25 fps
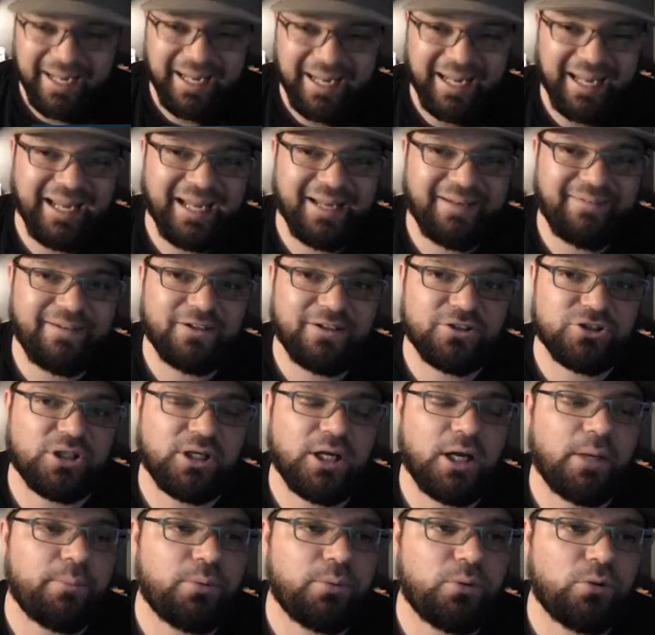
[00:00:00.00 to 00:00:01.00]
And there's a
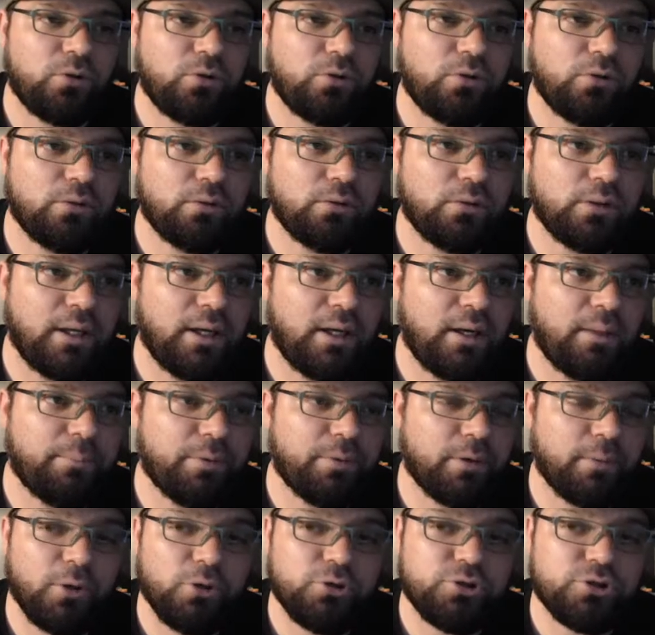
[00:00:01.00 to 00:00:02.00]
couple
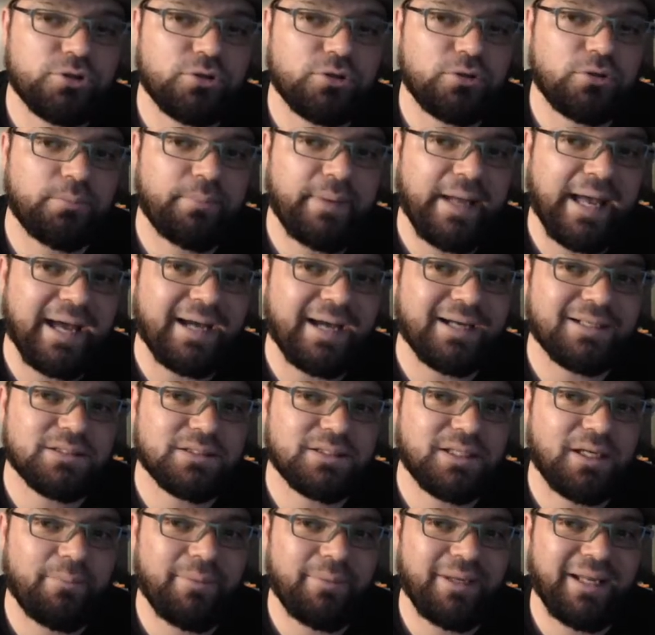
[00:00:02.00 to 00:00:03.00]
promotional packs
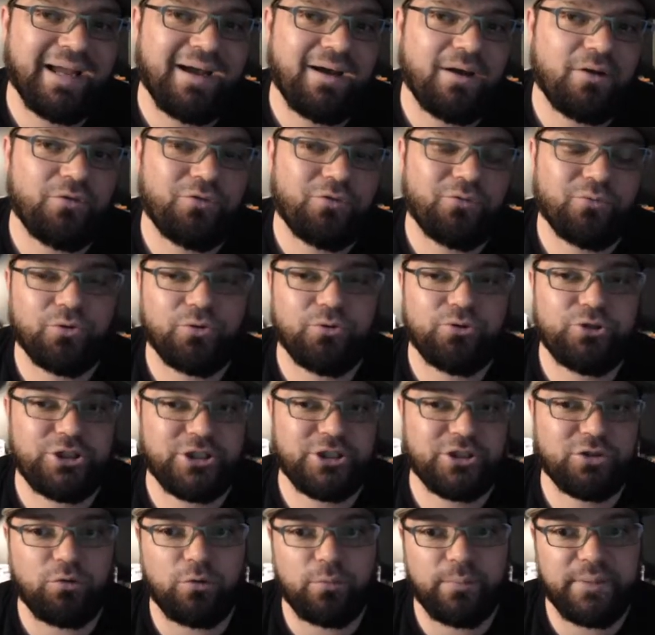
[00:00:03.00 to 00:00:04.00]
coming out through
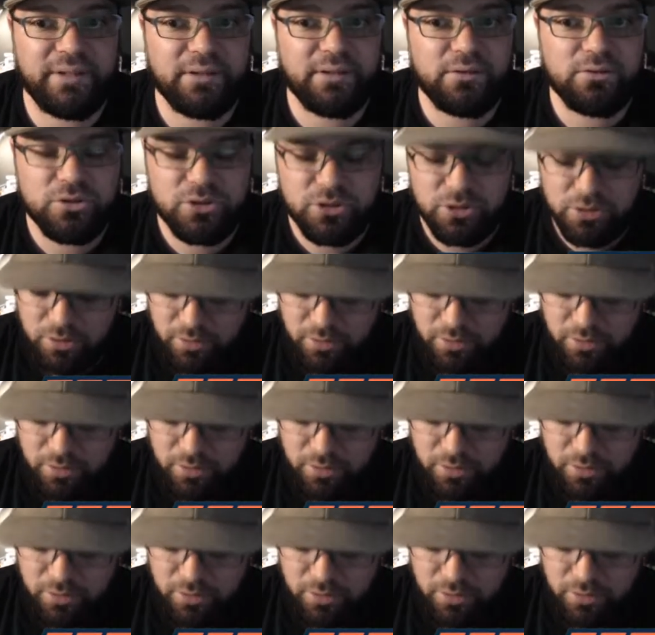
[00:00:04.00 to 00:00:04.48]
General Mills,